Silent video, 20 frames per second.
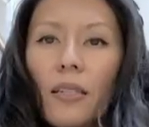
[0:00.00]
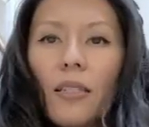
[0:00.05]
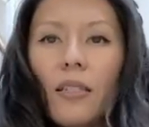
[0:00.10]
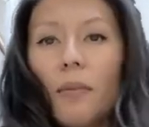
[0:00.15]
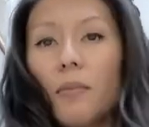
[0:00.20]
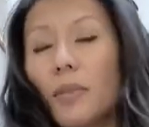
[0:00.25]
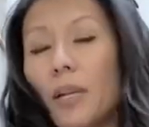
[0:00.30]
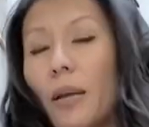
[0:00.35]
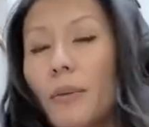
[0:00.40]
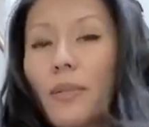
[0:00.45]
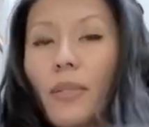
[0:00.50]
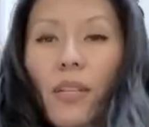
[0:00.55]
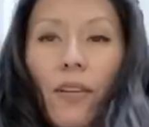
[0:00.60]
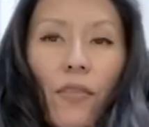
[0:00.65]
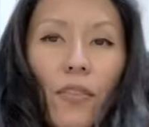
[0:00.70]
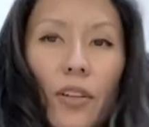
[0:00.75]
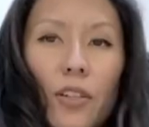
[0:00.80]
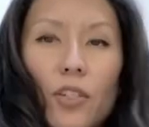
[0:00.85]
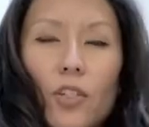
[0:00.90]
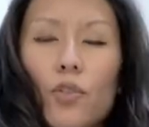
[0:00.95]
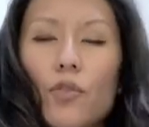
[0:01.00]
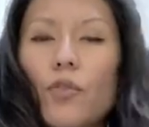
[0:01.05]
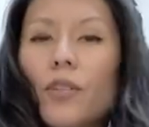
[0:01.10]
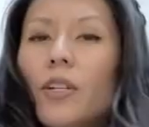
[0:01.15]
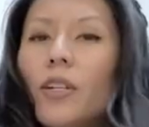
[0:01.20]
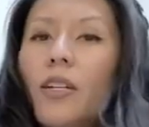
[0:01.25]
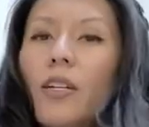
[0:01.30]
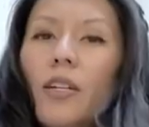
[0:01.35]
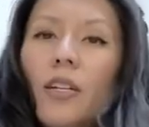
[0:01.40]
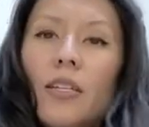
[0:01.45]
sometimes giving a
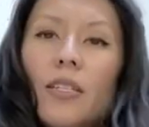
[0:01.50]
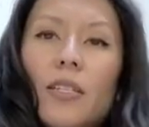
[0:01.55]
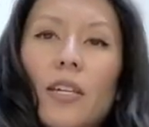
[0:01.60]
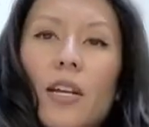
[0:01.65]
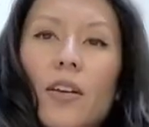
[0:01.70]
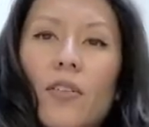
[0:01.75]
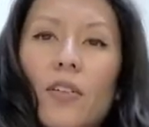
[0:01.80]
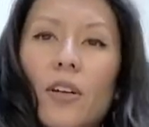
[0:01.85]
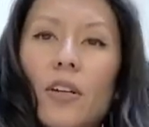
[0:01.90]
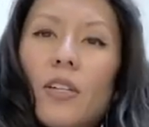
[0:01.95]
treat, etc.